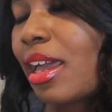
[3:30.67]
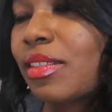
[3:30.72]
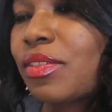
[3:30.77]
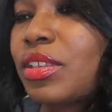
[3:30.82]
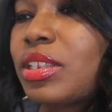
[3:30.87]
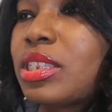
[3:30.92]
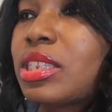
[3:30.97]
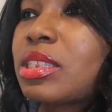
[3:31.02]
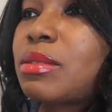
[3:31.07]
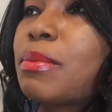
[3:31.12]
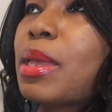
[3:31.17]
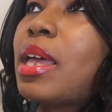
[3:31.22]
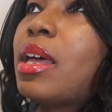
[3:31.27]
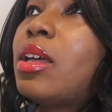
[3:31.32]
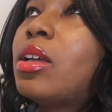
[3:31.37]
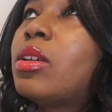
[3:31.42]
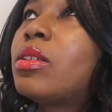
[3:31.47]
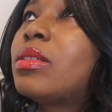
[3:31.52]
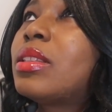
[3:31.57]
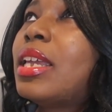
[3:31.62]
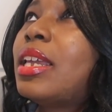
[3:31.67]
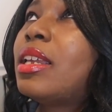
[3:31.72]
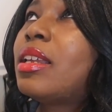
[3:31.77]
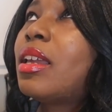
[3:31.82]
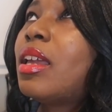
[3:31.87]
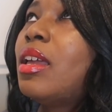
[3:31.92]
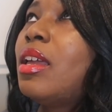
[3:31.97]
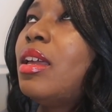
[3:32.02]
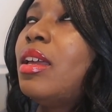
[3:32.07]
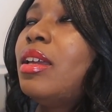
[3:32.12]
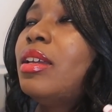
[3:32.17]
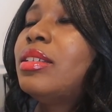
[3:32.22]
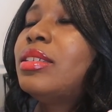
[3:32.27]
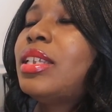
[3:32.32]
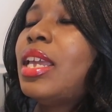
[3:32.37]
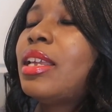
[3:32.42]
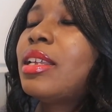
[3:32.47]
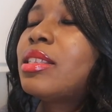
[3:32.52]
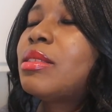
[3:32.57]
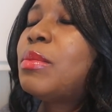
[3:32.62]
the smell like
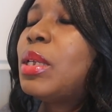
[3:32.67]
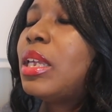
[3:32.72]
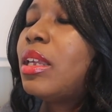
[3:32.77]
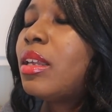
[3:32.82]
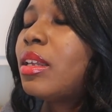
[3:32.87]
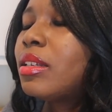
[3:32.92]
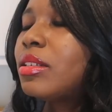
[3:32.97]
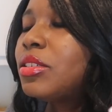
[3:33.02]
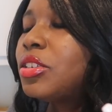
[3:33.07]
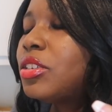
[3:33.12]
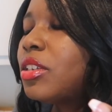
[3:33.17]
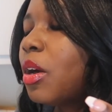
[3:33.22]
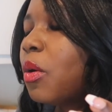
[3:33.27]
takes me